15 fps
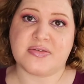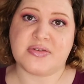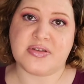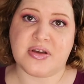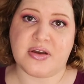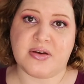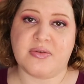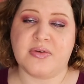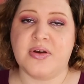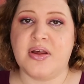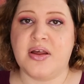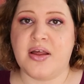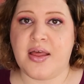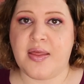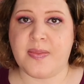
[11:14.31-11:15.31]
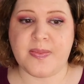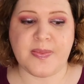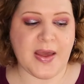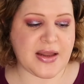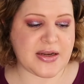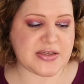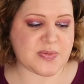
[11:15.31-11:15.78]
So
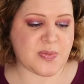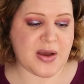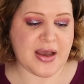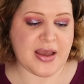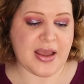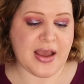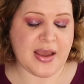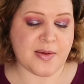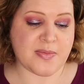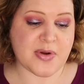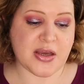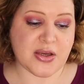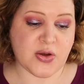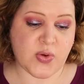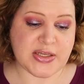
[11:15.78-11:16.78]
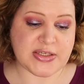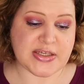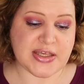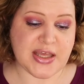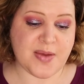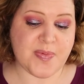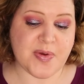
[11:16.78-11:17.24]
that is why I am not going to
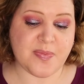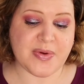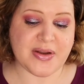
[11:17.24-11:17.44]
keep it.